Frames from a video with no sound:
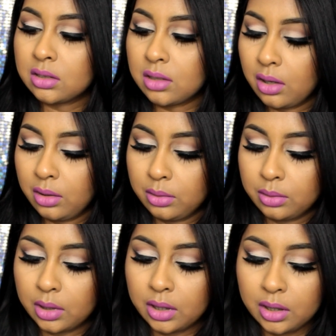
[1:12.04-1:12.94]

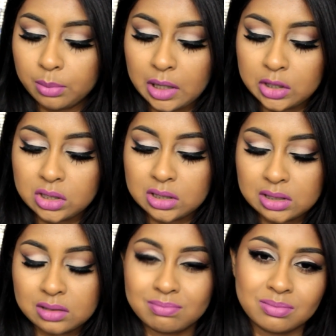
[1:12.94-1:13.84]
So um, I
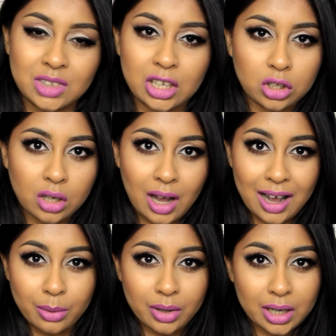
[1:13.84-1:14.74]
just let you know
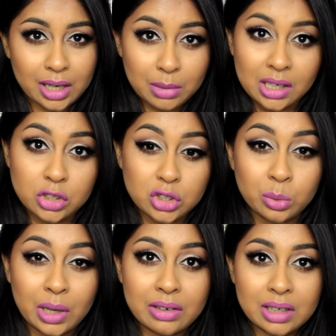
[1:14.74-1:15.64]
how I managed
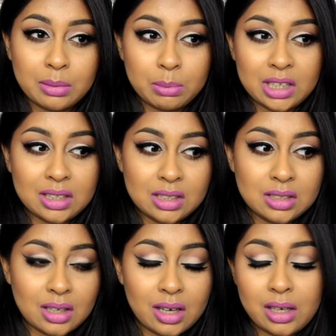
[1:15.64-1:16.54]
to wear it
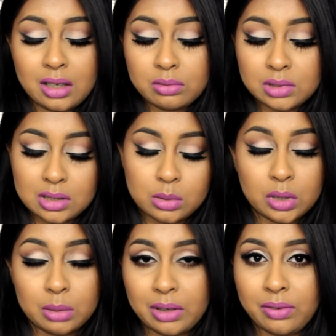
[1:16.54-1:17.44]
because I this is
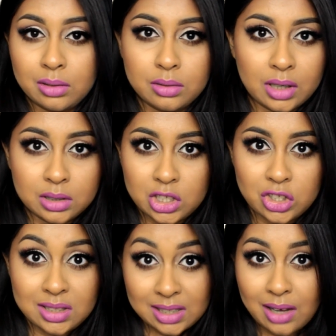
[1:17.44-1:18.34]
one of my favourite
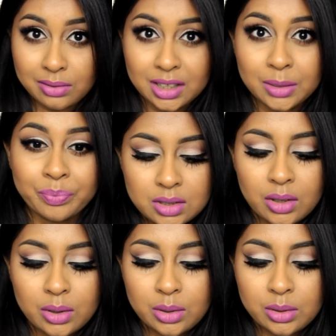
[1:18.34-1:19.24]
foundations ever. So
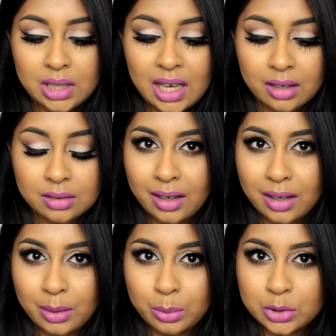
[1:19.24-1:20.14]
yeah,
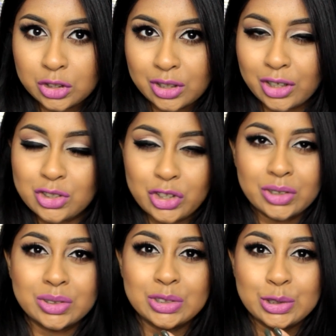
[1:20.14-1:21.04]
I will just go straight
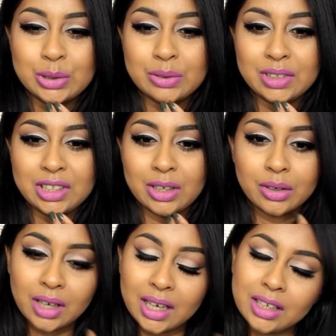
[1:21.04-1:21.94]
on to the video
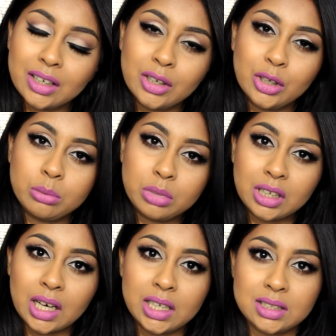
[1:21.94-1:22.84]
and I hope you
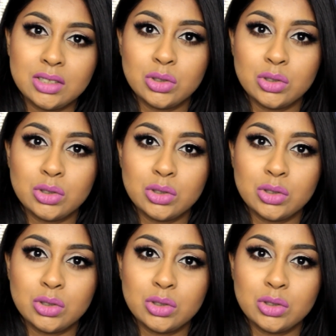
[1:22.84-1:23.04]
guys